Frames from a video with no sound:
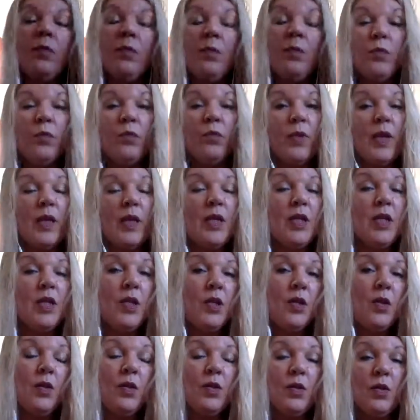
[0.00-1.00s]

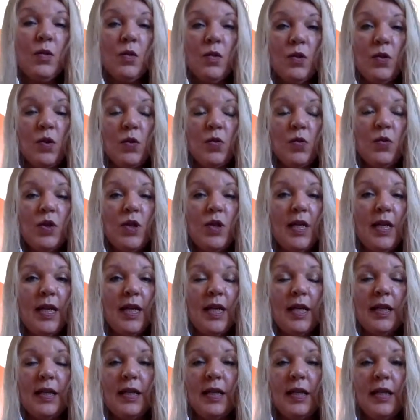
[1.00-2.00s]
which
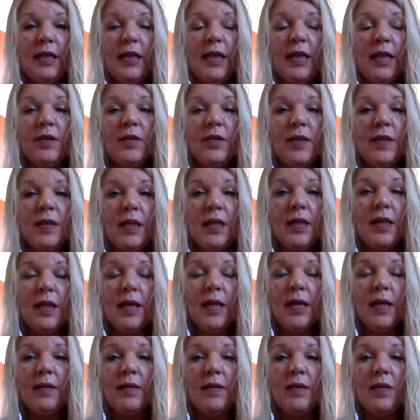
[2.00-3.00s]
usually in other
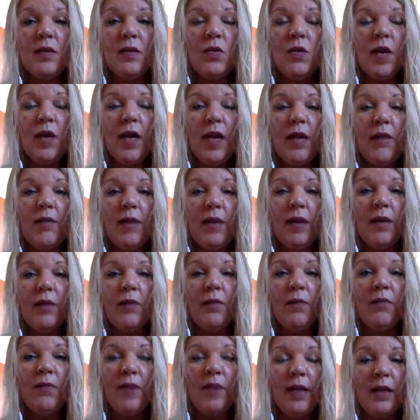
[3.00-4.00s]
settings you're
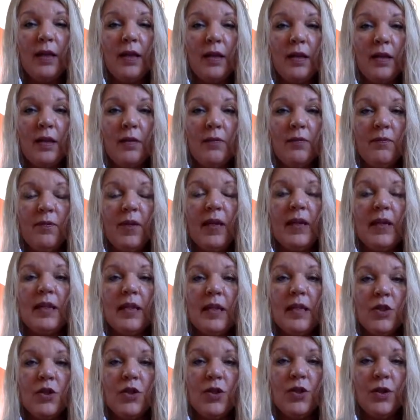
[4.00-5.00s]
having one
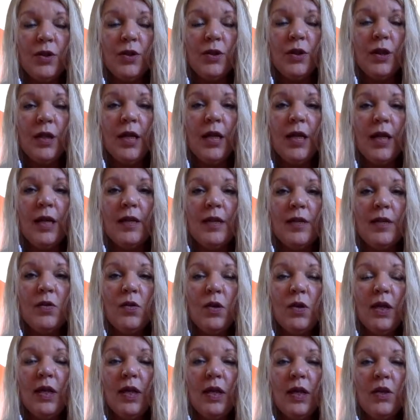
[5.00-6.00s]
teacher.
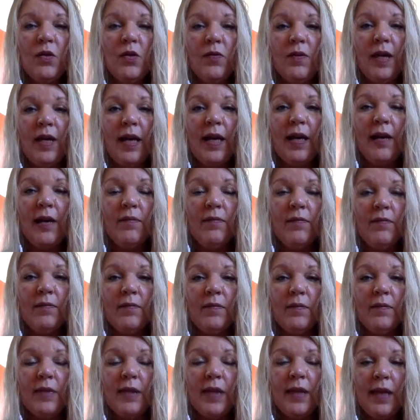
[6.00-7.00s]
So here you will have
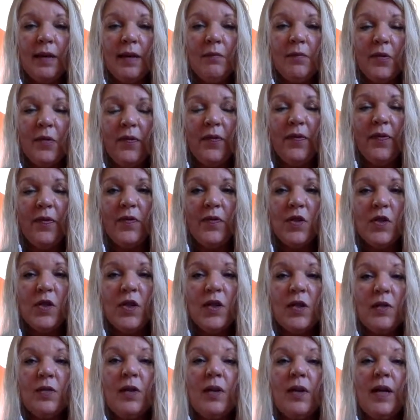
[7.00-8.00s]
the both of
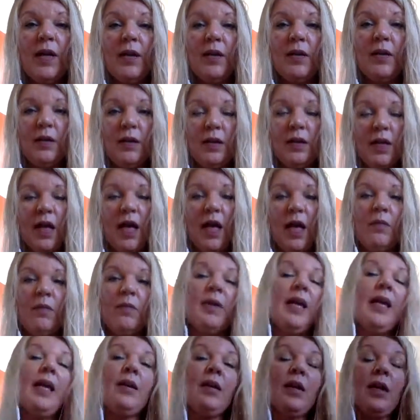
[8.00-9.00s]
us, and
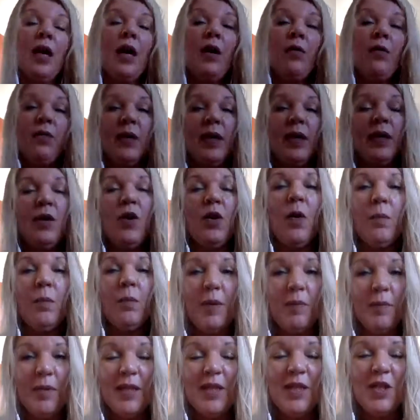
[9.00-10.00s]
how we
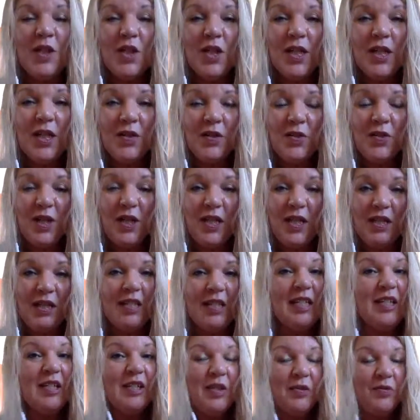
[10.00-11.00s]
complement each other
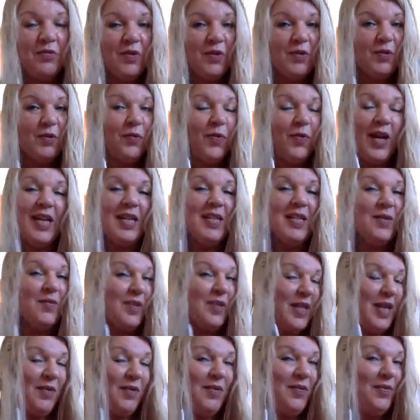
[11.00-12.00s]
in different ways,
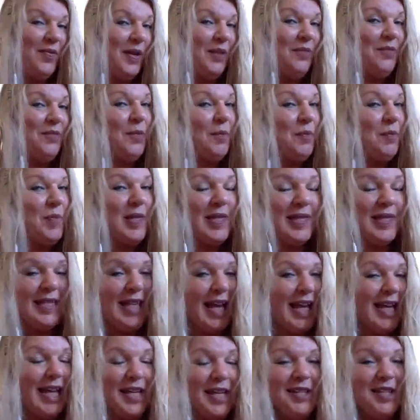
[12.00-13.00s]
with everything from
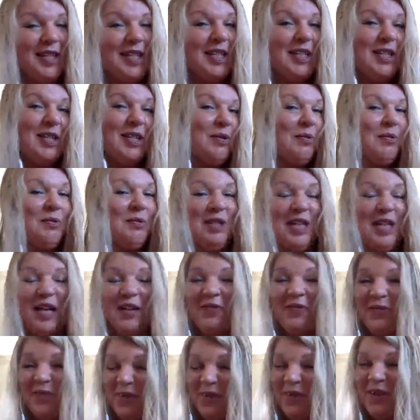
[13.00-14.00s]
science to
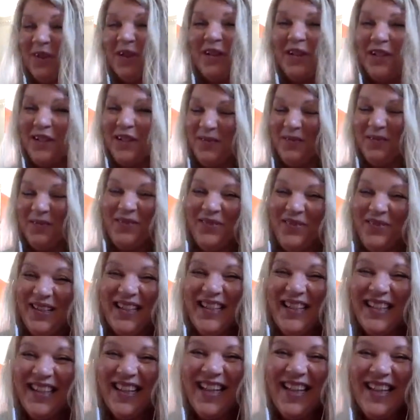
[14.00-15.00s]
tarot card
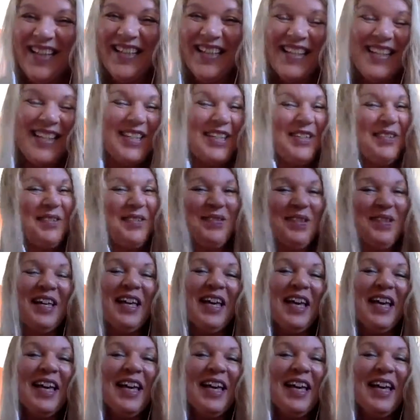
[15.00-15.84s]
readings to